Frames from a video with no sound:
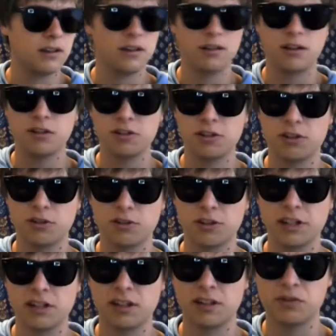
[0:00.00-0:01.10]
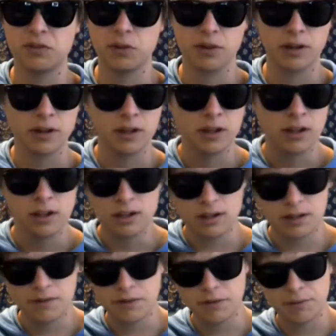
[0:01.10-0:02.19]
I'll just go straight to level 4.
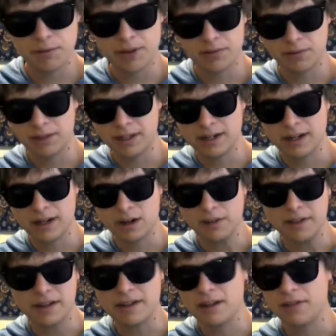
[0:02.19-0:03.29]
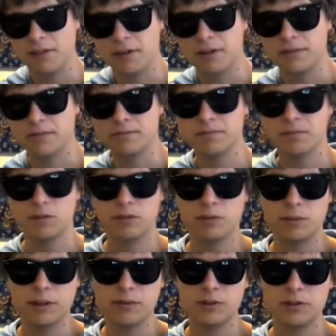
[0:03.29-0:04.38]
Level 3 is really not all that different
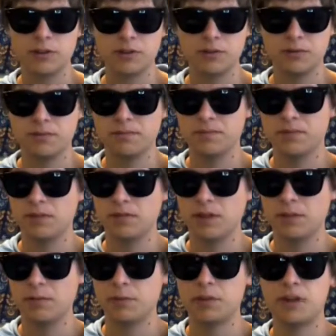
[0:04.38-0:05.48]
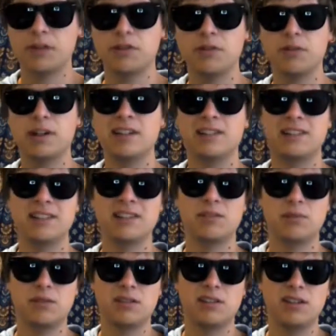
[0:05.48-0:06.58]
from level 2. vapor production wise, at
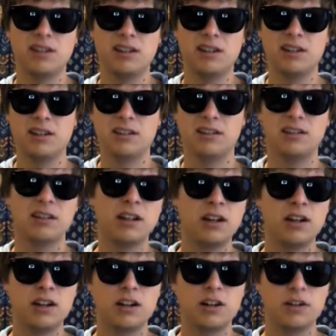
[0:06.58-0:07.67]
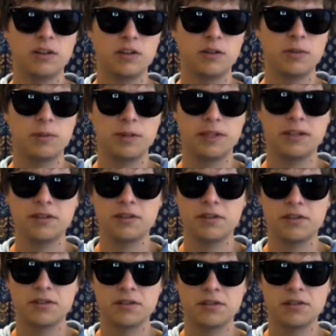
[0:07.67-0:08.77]
least with the herb
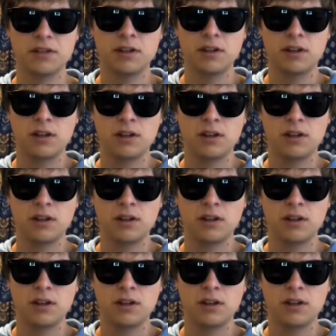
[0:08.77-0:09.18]
inserts.